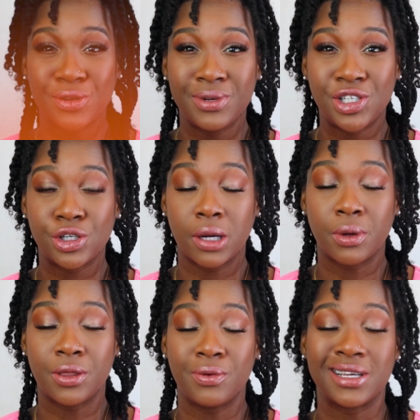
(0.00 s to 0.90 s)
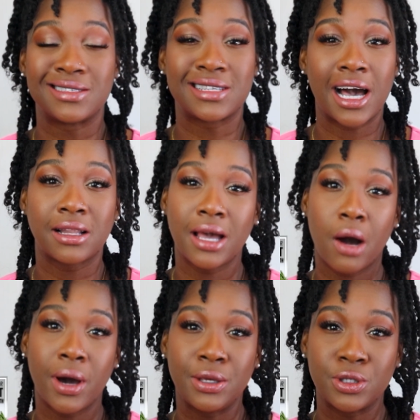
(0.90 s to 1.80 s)
be sharing with you exactly how
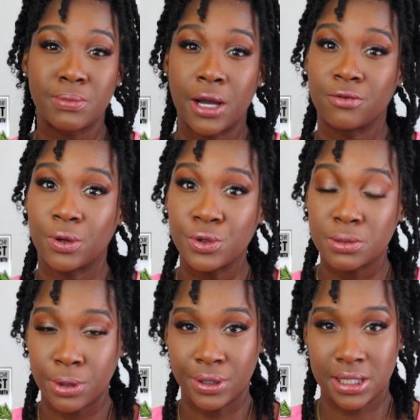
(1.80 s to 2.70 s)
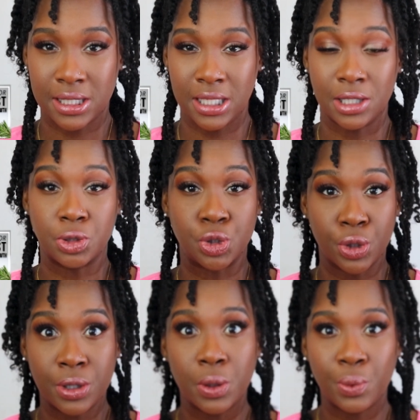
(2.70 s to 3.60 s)
I use my rosemary tea
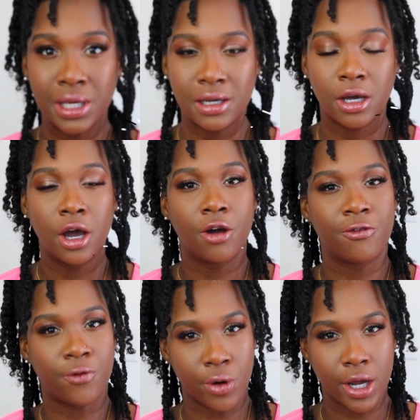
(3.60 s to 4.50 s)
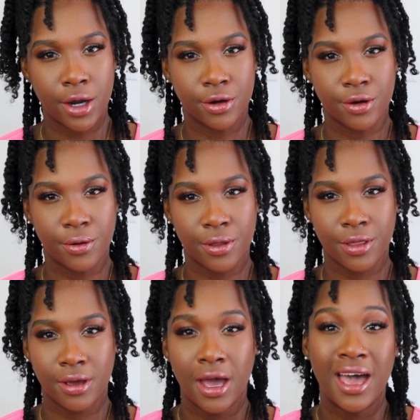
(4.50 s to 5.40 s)
during the week for hair growth.
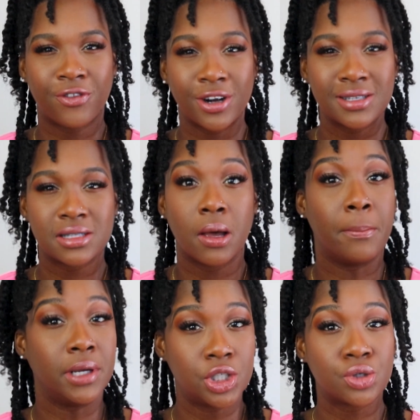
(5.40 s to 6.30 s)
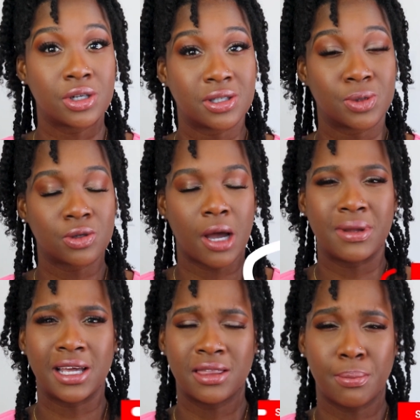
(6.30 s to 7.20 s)
First, be sure to subscribe
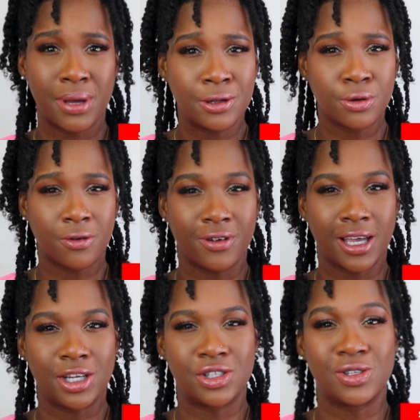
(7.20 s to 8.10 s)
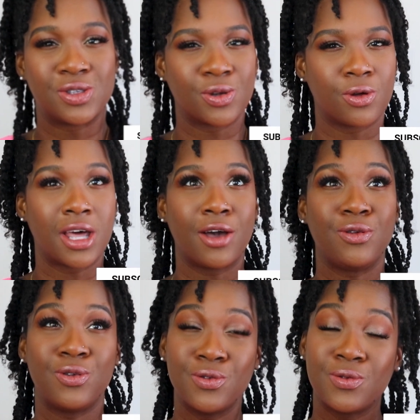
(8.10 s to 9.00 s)
and hit the bell notification so that
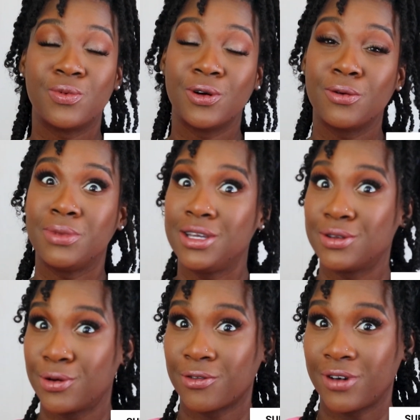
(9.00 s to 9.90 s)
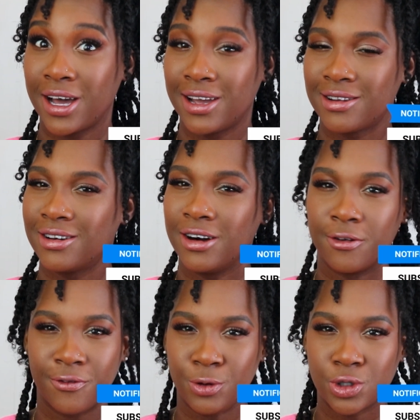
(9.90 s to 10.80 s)
you will be notified of
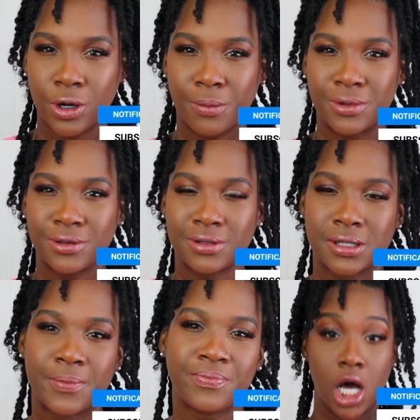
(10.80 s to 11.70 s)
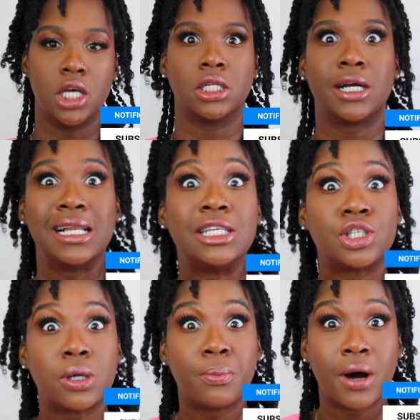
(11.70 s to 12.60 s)
future uploads. Alright, let's
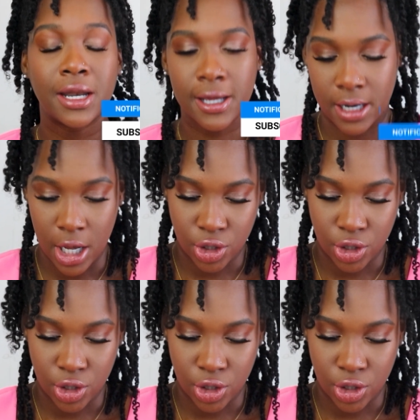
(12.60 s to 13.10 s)
jump on in.